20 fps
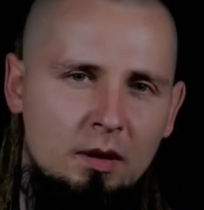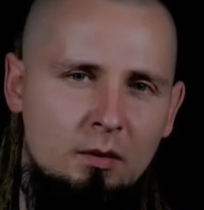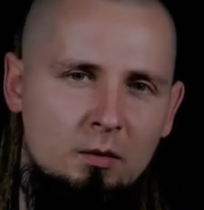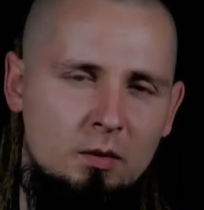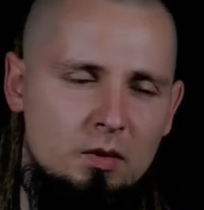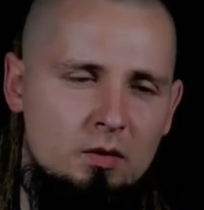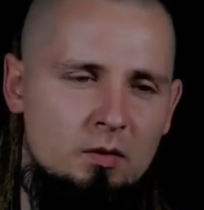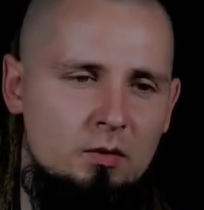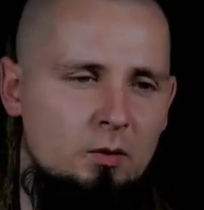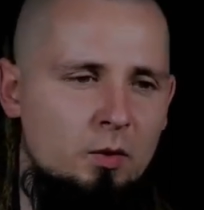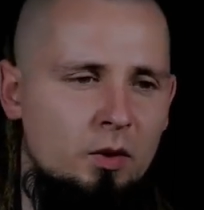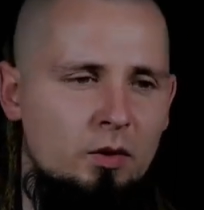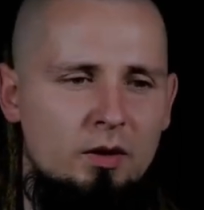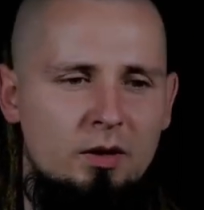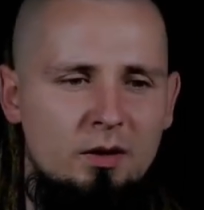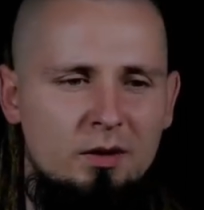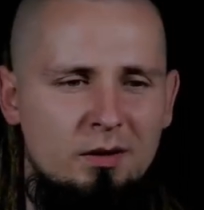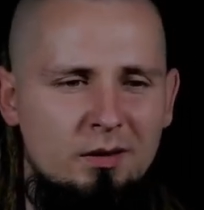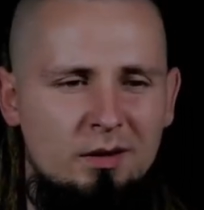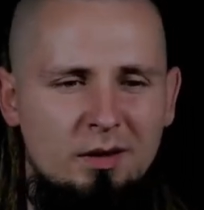I was
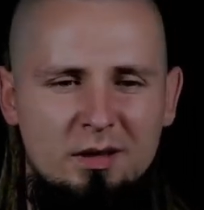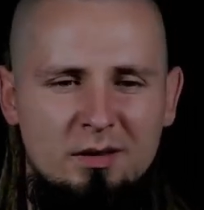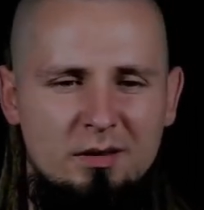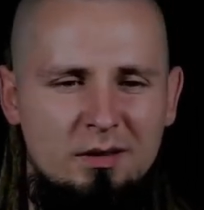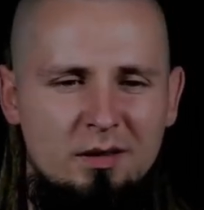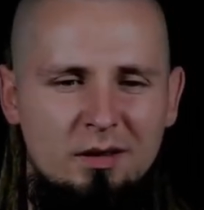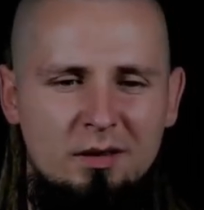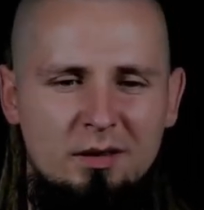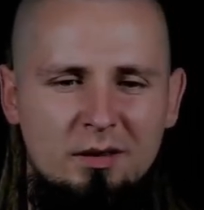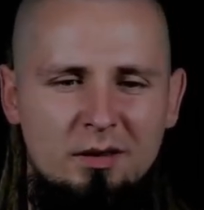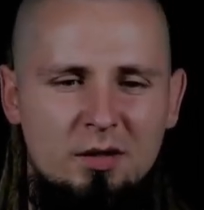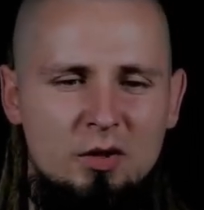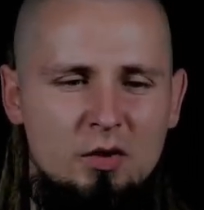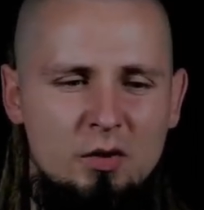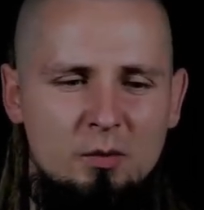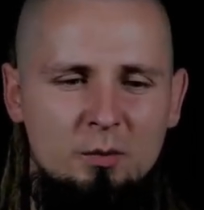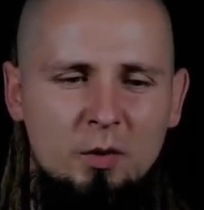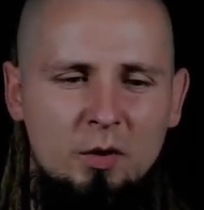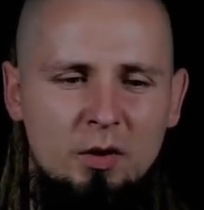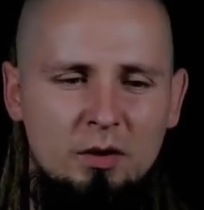working as a
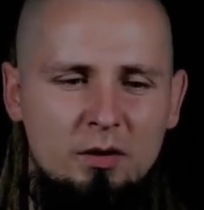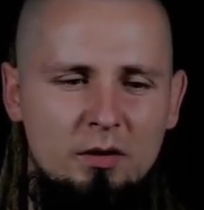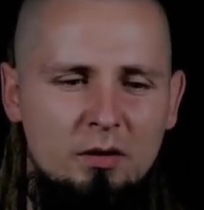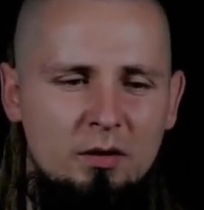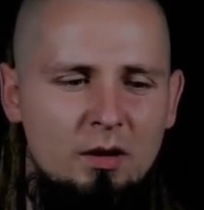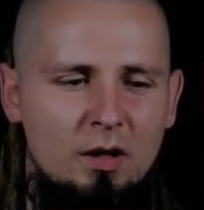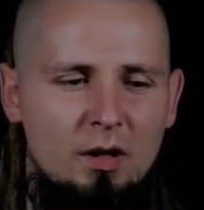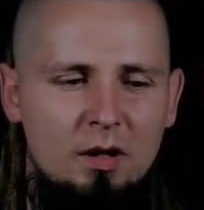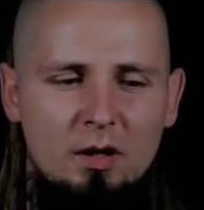kitchen porter,